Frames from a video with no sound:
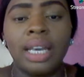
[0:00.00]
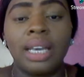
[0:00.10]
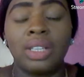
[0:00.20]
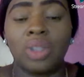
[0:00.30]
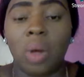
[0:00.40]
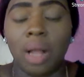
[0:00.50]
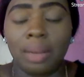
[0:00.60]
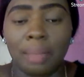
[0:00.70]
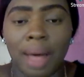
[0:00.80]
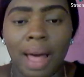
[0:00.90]
it's
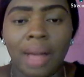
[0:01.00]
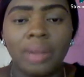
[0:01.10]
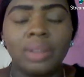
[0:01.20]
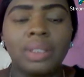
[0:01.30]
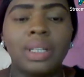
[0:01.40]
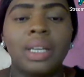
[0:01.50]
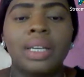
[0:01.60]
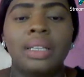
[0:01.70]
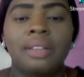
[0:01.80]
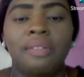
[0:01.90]
all about,
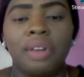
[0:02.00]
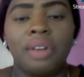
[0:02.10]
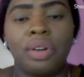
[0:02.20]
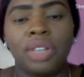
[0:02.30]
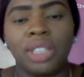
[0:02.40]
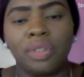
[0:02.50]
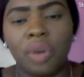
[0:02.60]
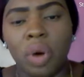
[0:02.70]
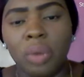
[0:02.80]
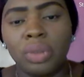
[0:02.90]
the various
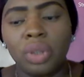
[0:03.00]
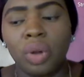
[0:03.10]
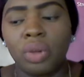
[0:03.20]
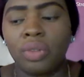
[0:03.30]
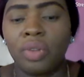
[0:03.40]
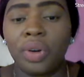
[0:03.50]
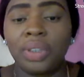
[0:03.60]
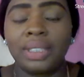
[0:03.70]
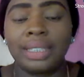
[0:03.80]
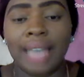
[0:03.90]
forms or the
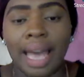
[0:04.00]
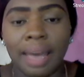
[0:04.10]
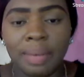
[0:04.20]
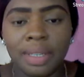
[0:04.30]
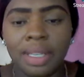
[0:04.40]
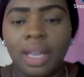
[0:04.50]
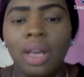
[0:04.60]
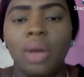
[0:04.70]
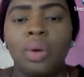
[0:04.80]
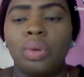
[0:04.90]
various types.
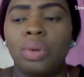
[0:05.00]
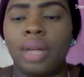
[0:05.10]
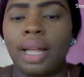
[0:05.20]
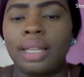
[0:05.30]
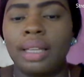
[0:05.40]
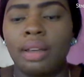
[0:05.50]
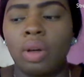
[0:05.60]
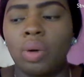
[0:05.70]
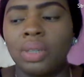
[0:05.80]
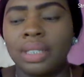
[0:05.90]
Look at the
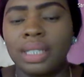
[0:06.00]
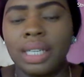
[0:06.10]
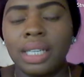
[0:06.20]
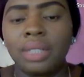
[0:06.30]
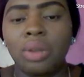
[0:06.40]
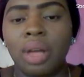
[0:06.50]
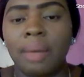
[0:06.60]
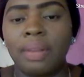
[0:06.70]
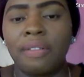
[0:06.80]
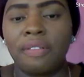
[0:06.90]
causes, look
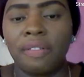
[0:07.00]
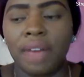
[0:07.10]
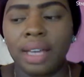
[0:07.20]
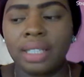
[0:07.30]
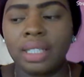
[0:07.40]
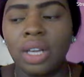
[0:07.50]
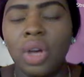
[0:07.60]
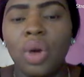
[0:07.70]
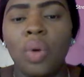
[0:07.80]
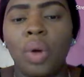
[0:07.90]
at the effect.
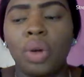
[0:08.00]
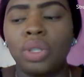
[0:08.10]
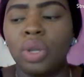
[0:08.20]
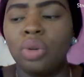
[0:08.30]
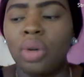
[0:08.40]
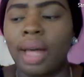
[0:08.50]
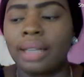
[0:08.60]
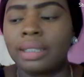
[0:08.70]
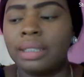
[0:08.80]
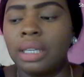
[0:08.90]
We'll also look
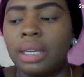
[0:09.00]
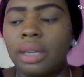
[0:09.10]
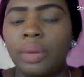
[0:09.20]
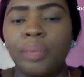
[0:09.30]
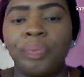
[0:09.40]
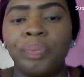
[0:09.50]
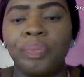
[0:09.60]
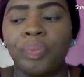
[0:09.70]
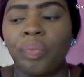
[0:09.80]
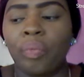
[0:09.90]
at the
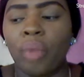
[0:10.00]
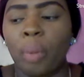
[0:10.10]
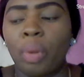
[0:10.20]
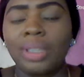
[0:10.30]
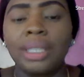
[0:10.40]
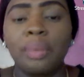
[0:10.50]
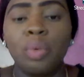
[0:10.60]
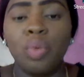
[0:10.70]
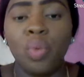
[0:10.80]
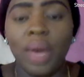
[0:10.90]

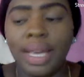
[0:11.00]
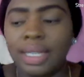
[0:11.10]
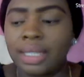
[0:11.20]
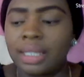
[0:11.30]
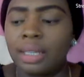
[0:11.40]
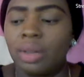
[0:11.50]
possible ways,